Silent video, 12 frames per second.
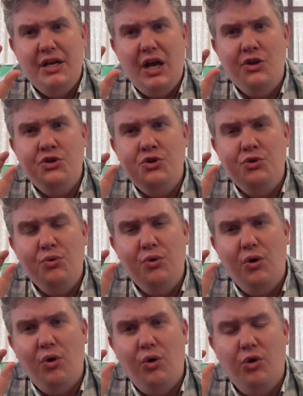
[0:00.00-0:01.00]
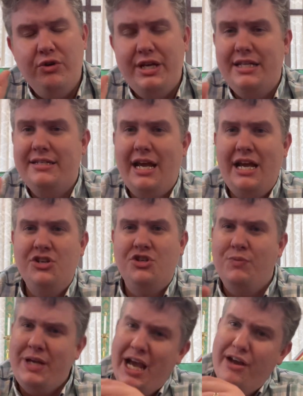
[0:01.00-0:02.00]
a new
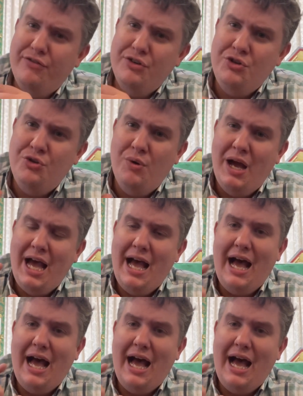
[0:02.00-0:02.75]
orientation, we have a new